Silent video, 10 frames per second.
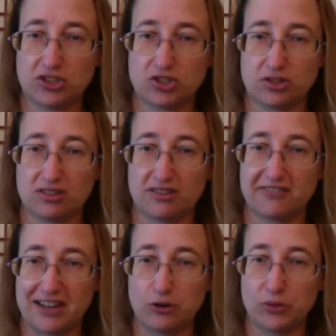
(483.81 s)
so that the
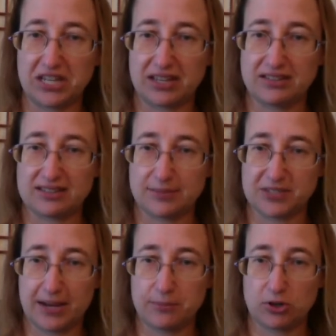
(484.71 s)
final week in
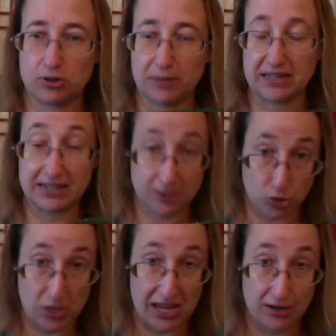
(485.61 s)
September, by next
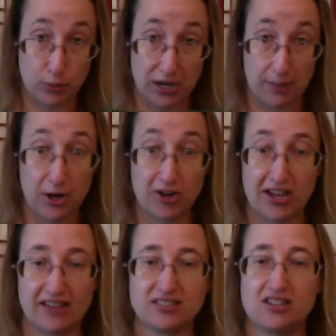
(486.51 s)
weekend when I
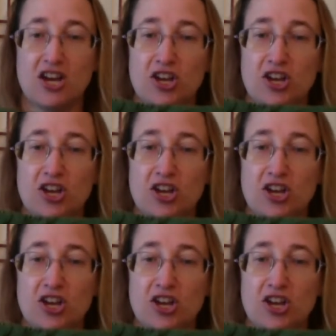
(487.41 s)
podcast,